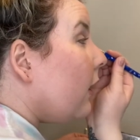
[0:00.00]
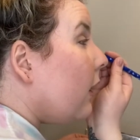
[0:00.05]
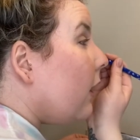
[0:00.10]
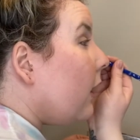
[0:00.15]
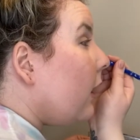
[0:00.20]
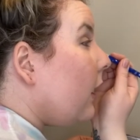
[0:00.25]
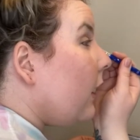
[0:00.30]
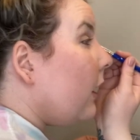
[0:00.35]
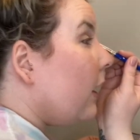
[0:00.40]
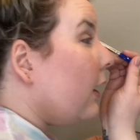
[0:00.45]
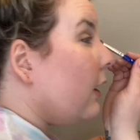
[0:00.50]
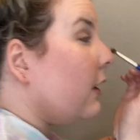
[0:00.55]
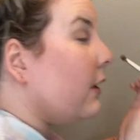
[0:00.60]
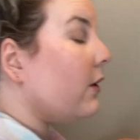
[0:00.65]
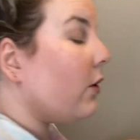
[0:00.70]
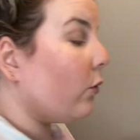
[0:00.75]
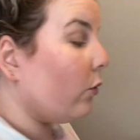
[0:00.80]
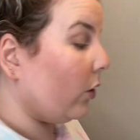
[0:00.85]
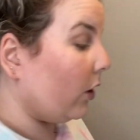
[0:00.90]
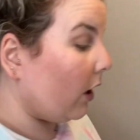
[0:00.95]
he
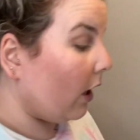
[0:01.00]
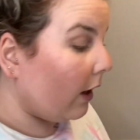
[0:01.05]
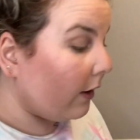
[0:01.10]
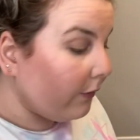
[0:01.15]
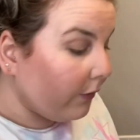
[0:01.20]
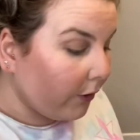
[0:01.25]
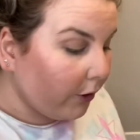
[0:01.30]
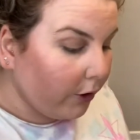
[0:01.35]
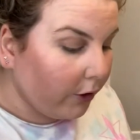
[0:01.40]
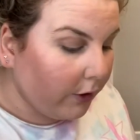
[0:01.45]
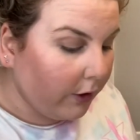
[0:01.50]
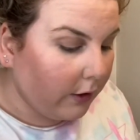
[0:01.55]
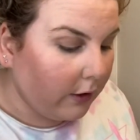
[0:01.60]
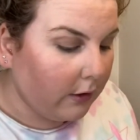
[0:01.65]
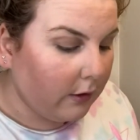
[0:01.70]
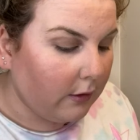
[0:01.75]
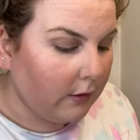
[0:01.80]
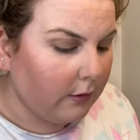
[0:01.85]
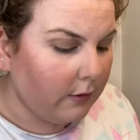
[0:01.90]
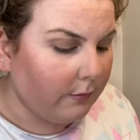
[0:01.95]
is recovered
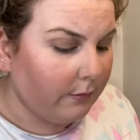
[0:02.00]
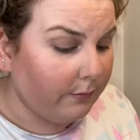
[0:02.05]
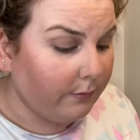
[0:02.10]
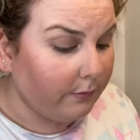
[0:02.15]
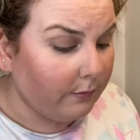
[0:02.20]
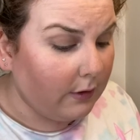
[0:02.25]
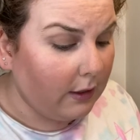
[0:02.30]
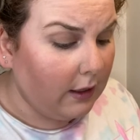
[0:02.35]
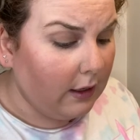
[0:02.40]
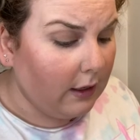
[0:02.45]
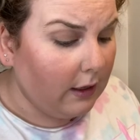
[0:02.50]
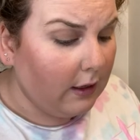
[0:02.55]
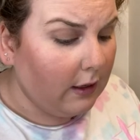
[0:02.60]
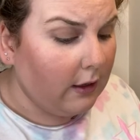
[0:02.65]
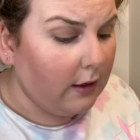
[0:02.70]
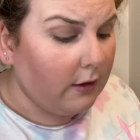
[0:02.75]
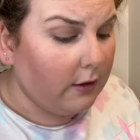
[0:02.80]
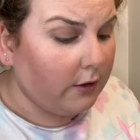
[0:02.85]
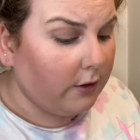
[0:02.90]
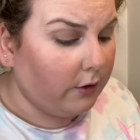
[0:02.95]

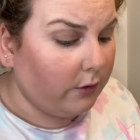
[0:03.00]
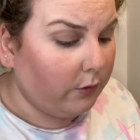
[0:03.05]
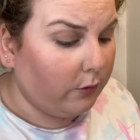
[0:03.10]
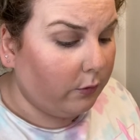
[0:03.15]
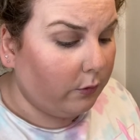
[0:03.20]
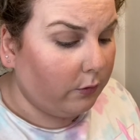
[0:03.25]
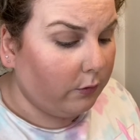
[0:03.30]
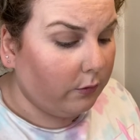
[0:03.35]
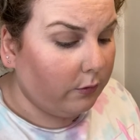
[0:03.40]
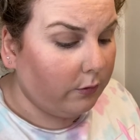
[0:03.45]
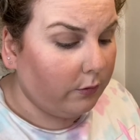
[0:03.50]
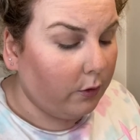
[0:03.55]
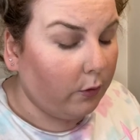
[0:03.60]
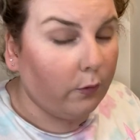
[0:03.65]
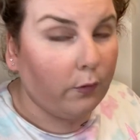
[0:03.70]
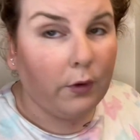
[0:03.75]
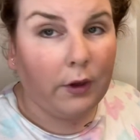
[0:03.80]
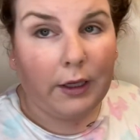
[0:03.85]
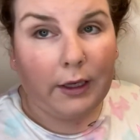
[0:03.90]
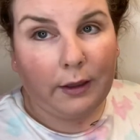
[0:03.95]
to
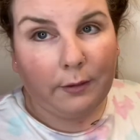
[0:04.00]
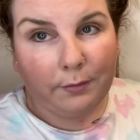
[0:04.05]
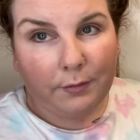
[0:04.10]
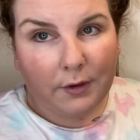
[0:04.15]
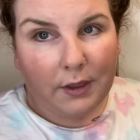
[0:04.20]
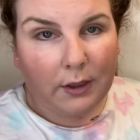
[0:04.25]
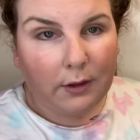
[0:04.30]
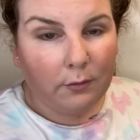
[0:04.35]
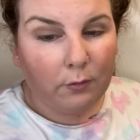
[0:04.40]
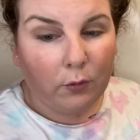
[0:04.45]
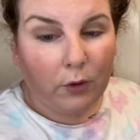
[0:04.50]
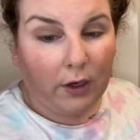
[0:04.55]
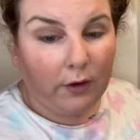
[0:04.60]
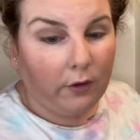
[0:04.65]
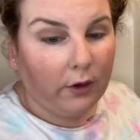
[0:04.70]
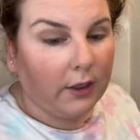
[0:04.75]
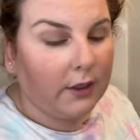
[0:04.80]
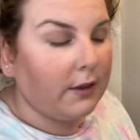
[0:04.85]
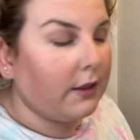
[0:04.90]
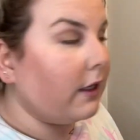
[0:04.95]
hopefully whatever
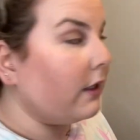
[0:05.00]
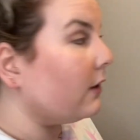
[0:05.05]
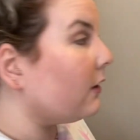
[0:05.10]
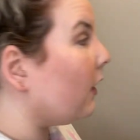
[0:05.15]
extent.